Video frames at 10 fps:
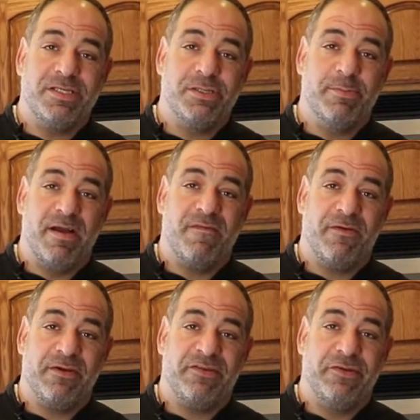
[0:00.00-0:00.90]
to my
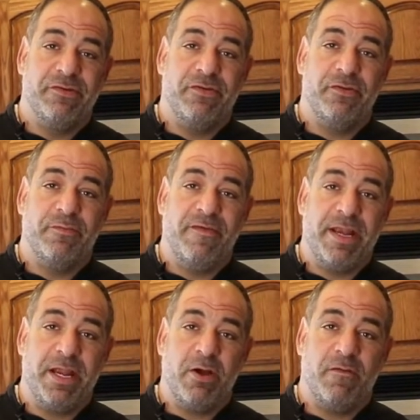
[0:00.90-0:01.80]
first YouTube
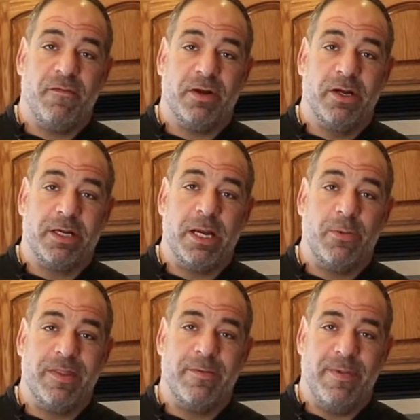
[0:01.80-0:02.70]
video for Cooking
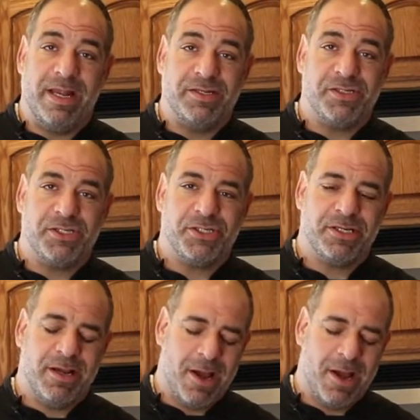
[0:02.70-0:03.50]
with a Mensch.